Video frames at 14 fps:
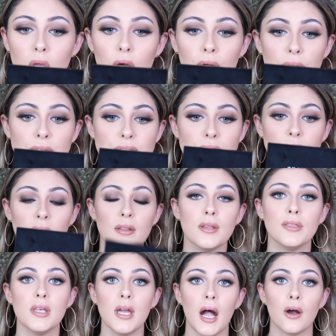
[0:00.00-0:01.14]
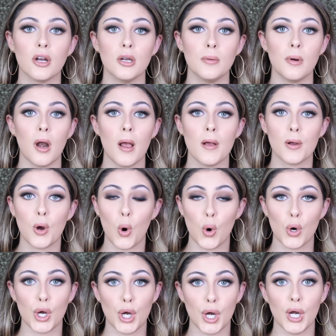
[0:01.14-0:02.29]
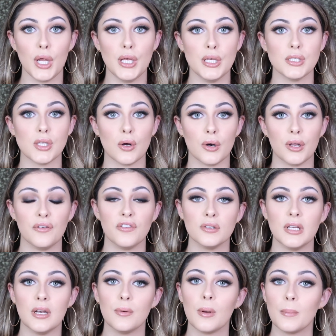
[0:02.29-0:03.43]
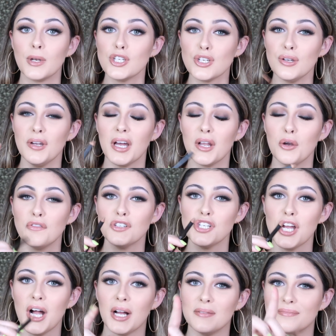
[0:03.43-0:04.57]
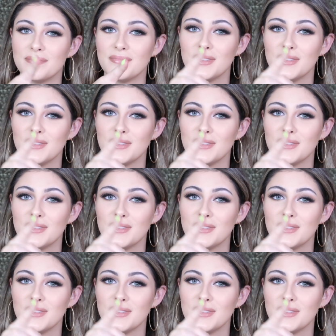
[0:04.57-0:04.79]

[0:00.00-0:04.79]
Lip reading: Alrighty, so now that the outer corner is already filled in, I'm gonna show you how to overdraw.